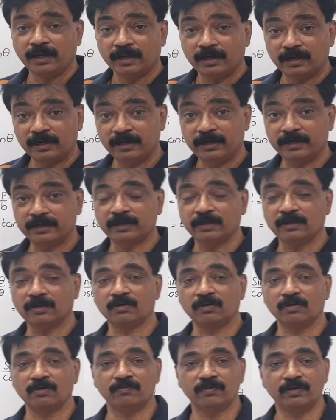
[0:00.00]

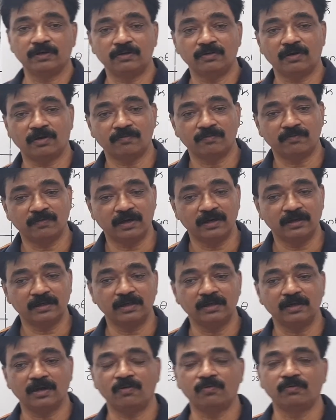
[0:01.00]
Later on, when you are
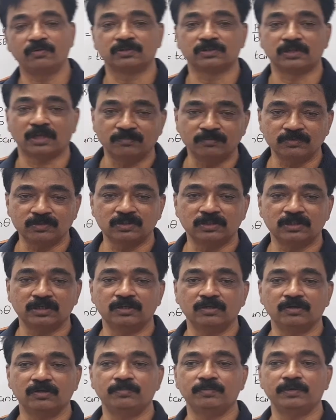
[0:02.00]
working out sums,
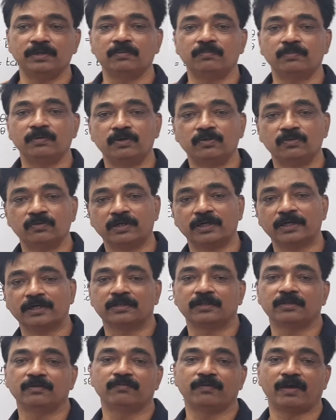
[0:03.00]
then you will be able to
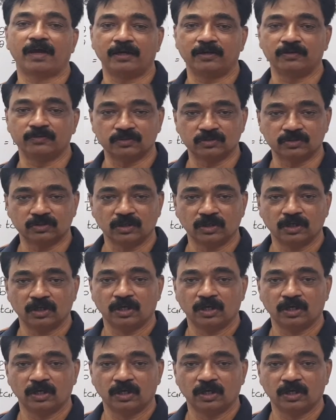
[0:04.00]
get the values.